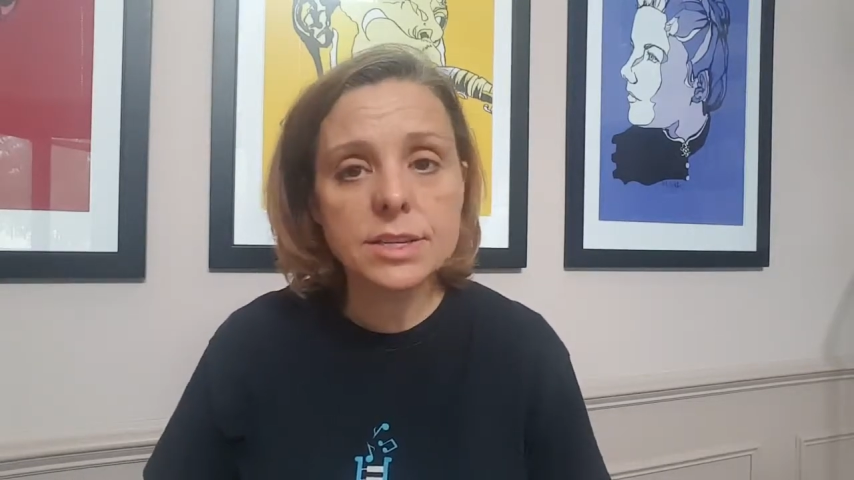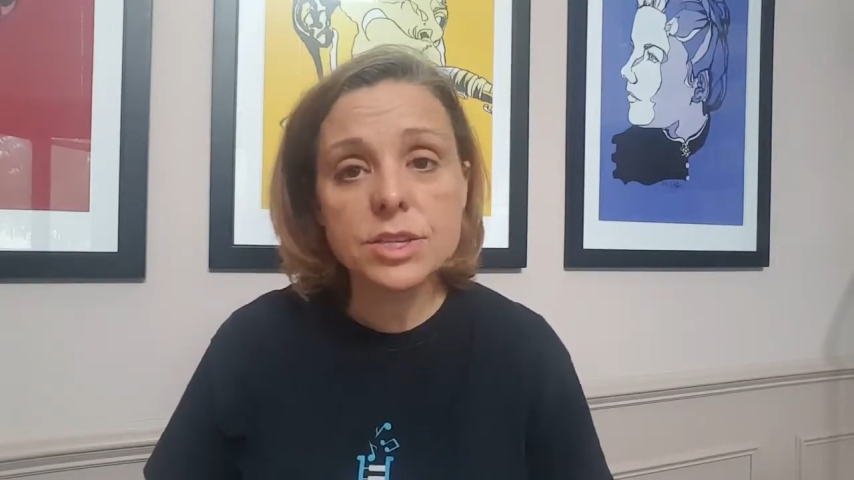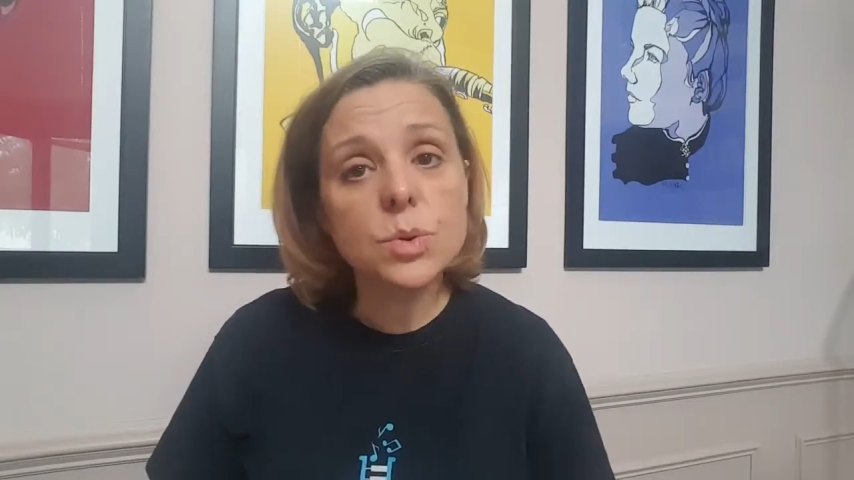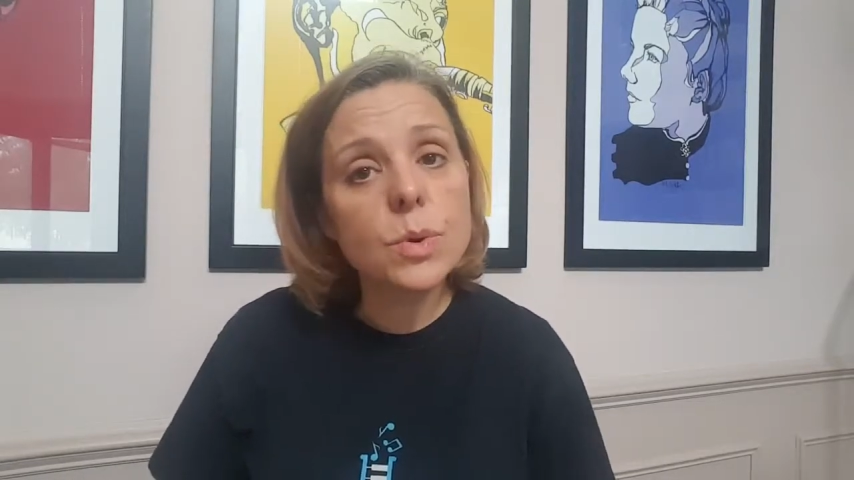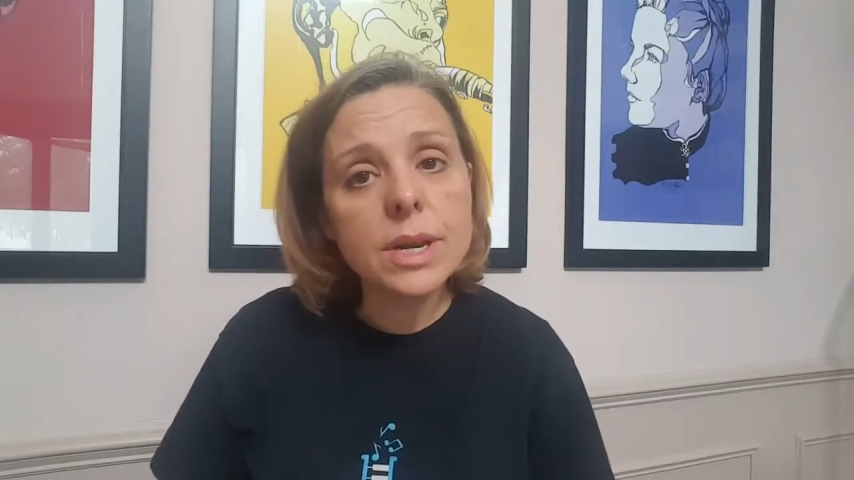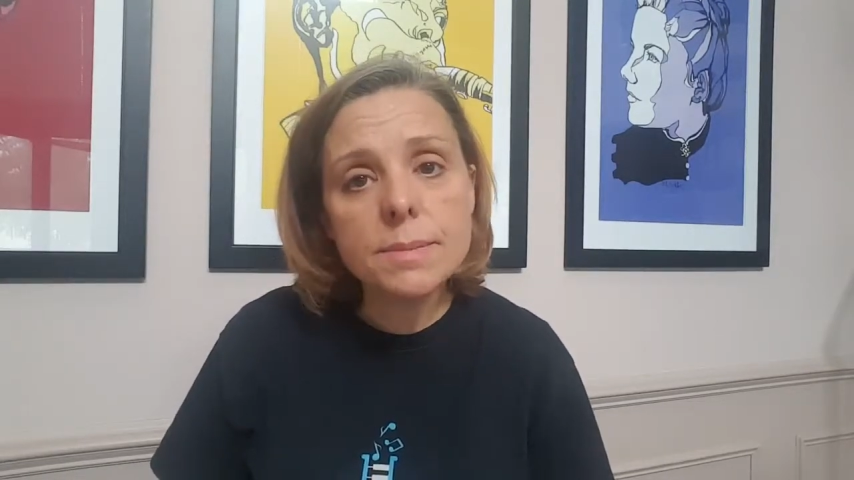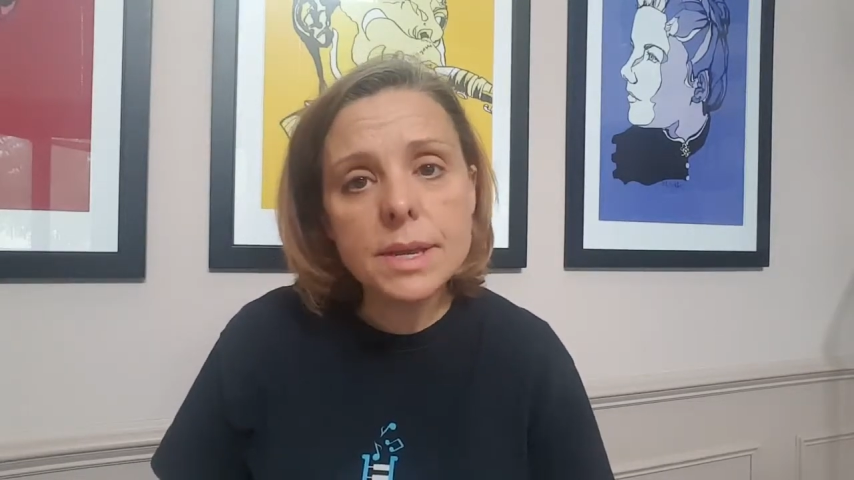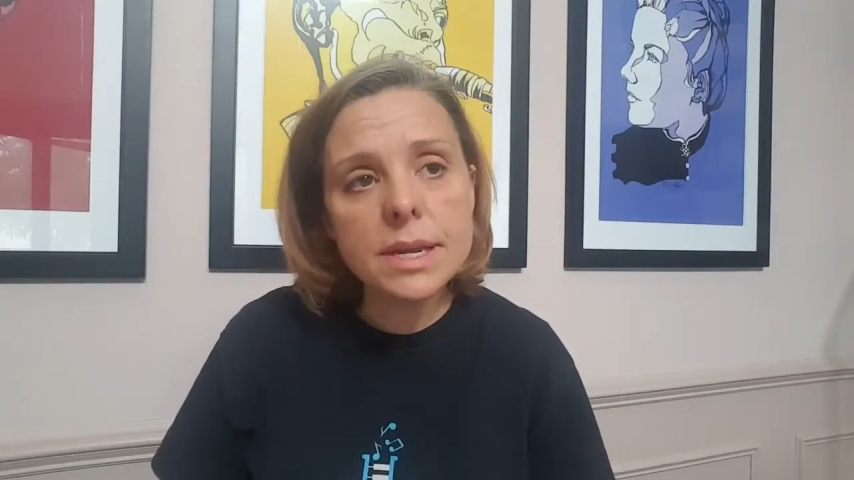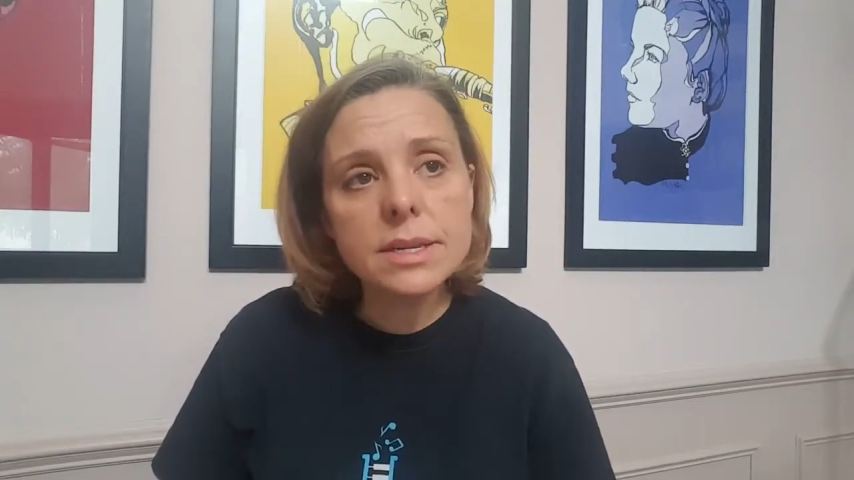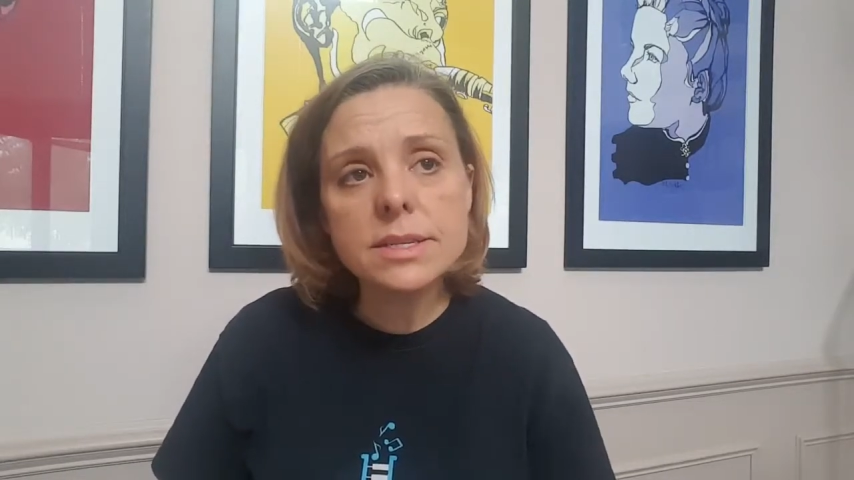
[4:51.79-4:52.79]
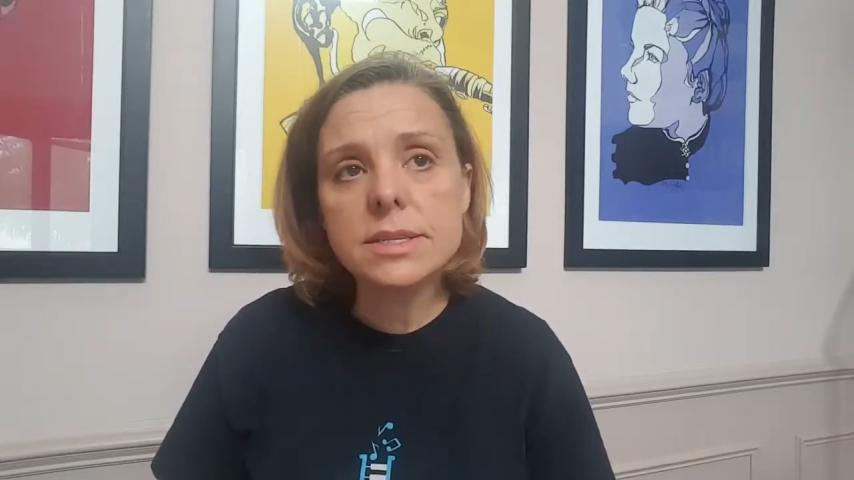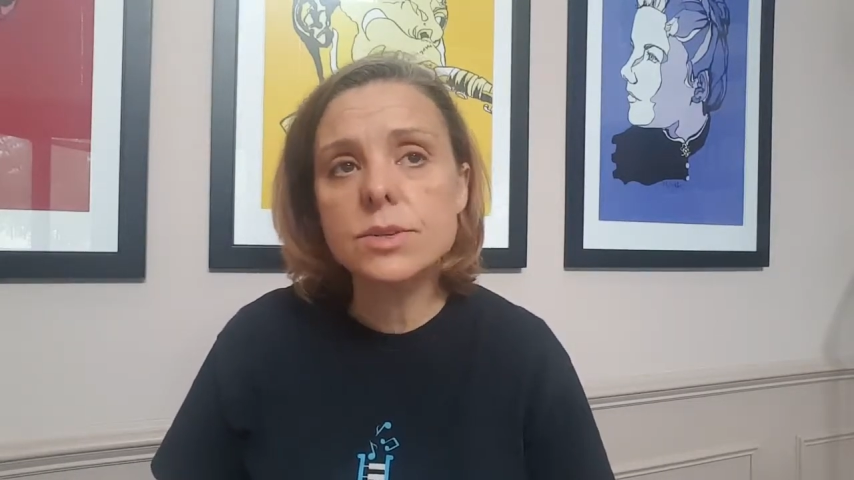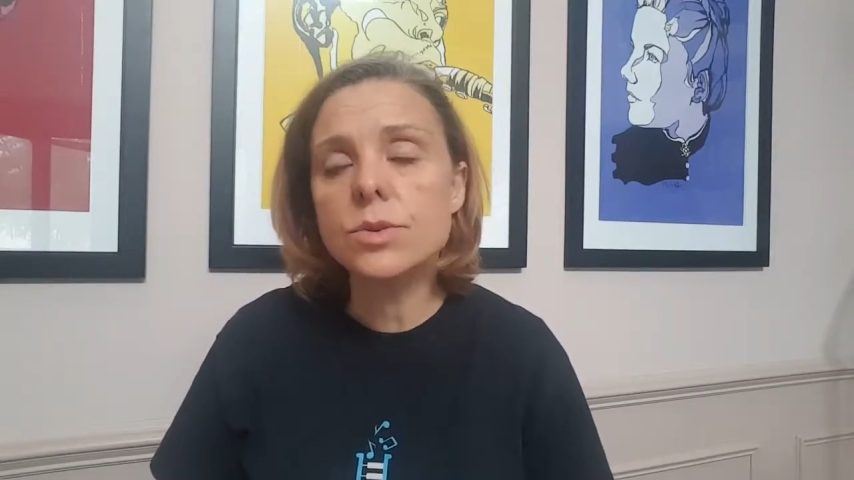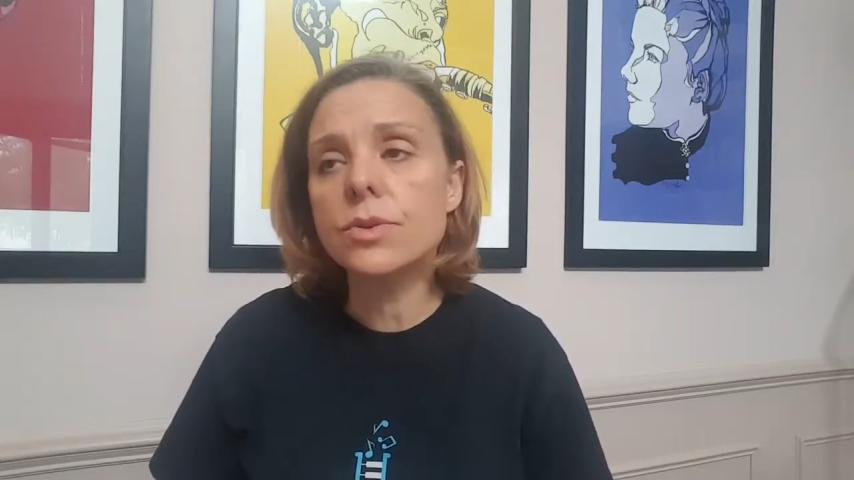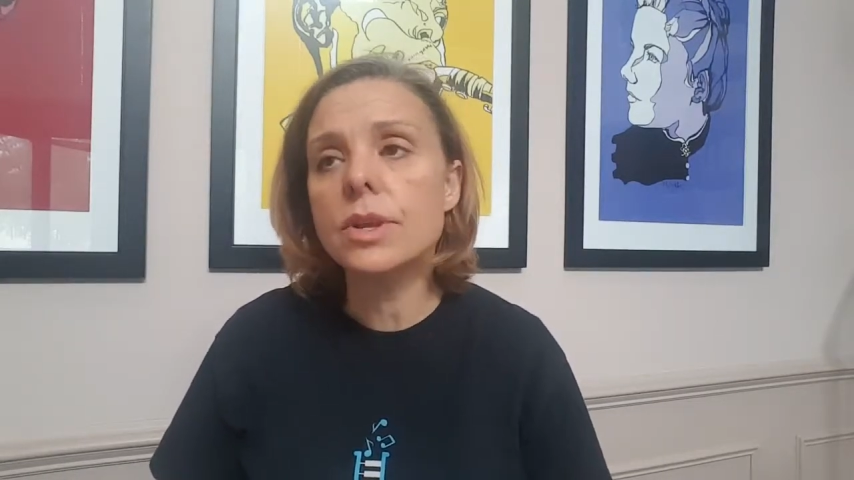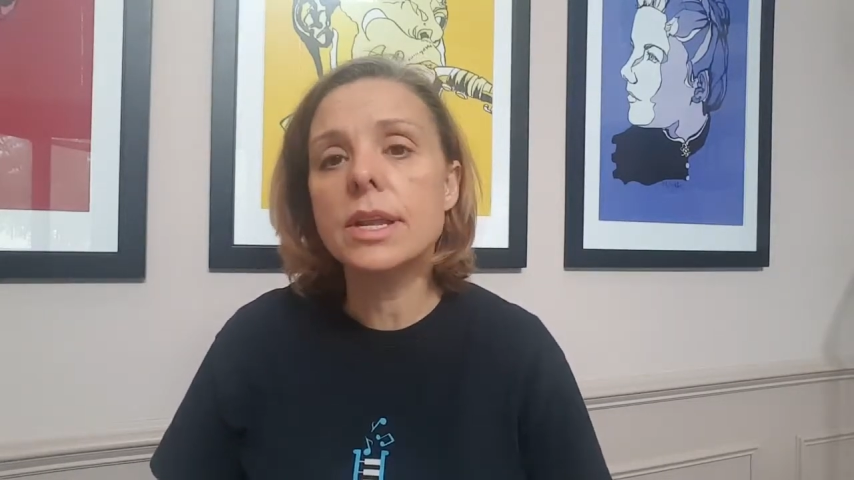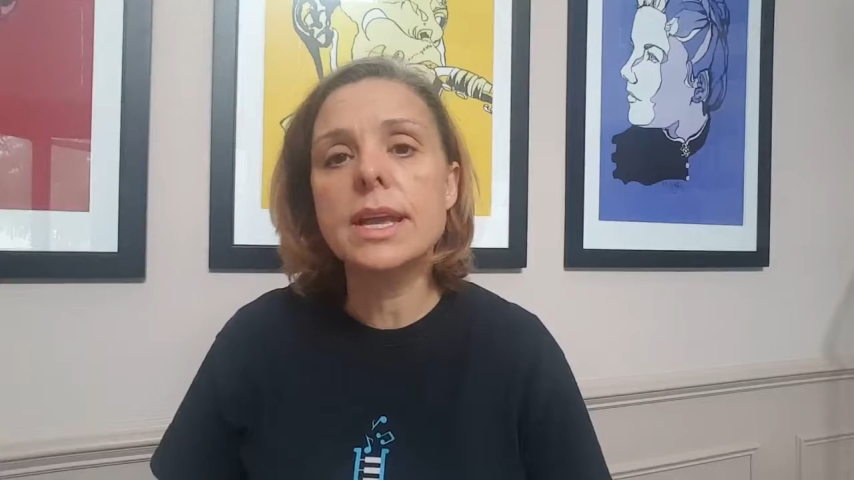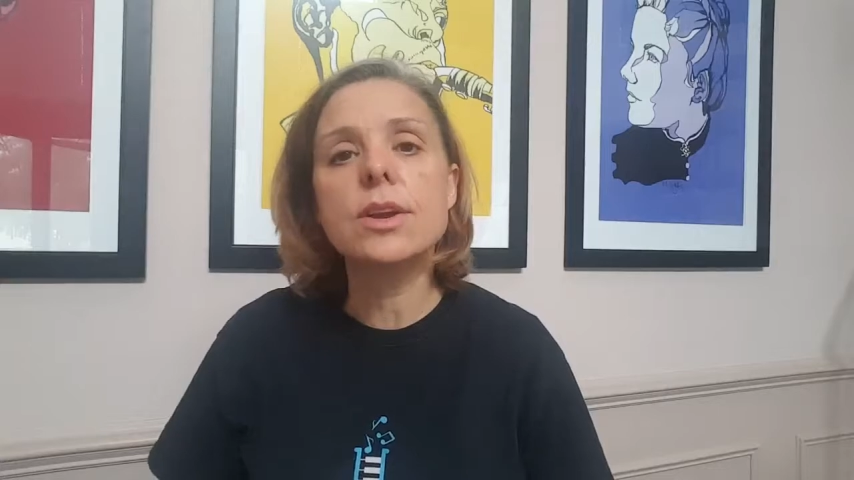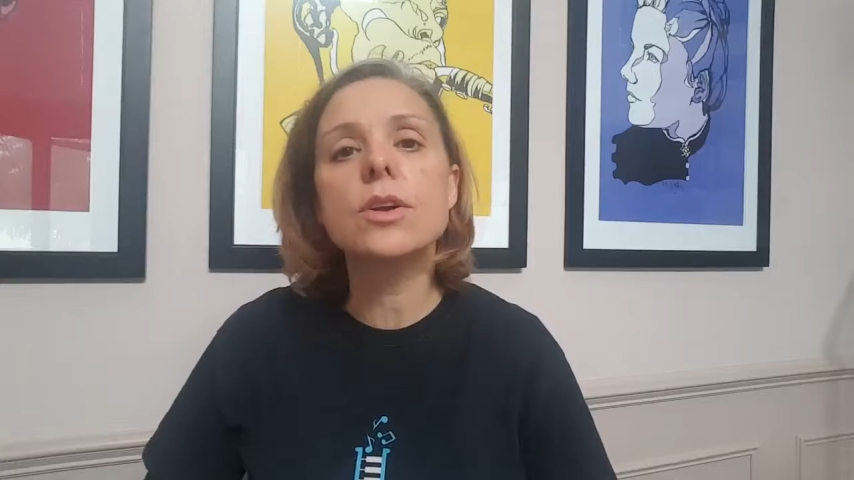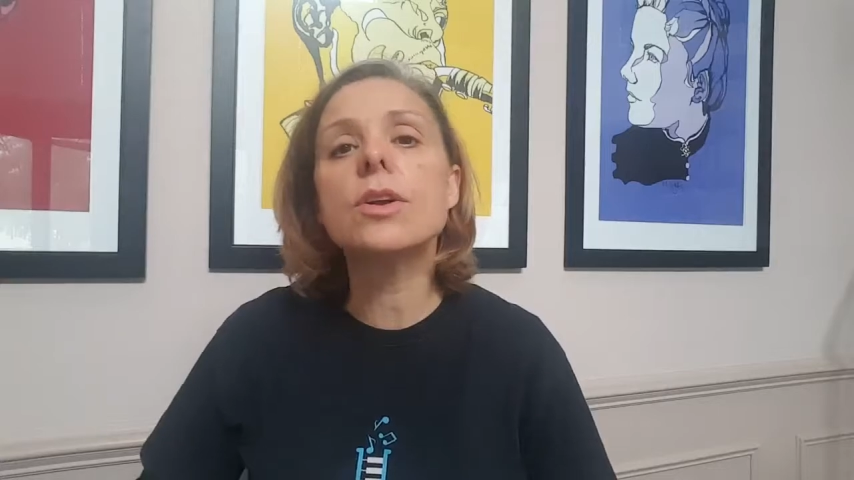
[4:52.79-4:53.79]
to 20 minutes sooner than
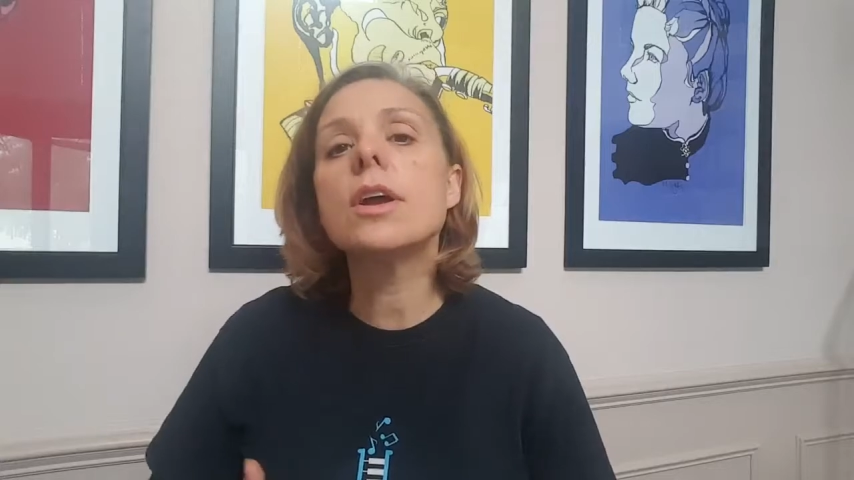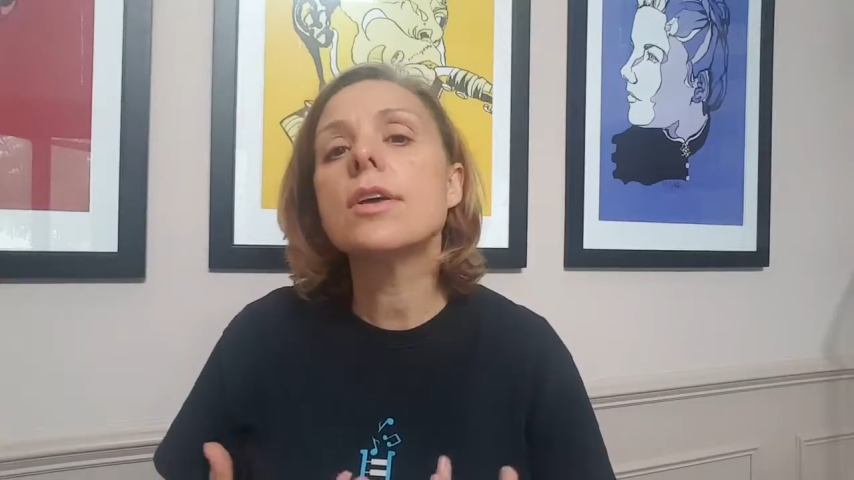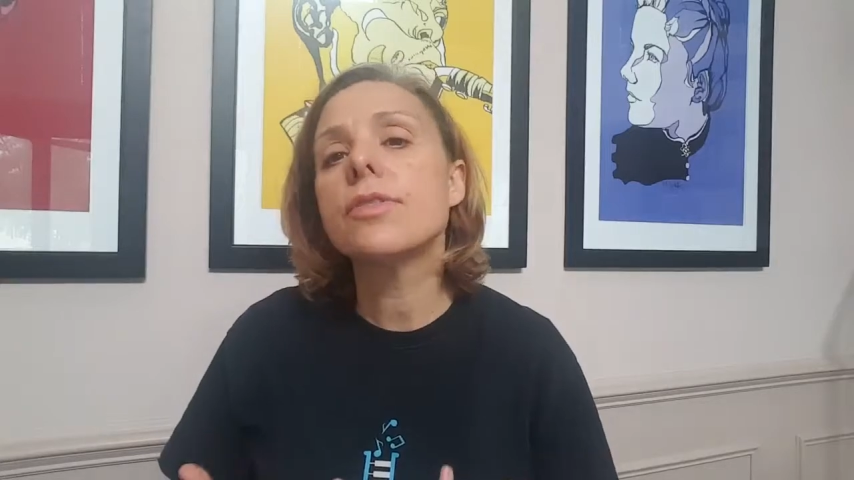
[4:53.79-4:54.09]
later,